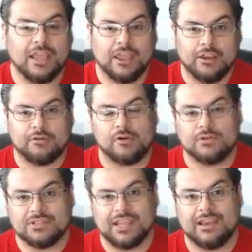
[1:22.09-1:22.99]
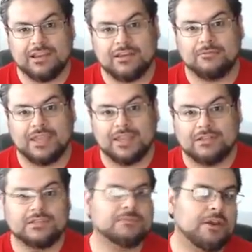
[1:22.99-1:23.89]
in gross income
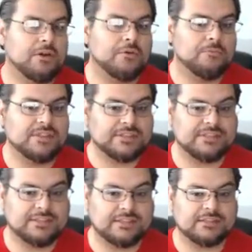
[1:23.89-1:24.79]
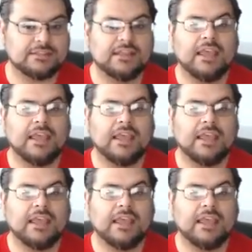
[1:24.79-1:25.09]
into my home businesses,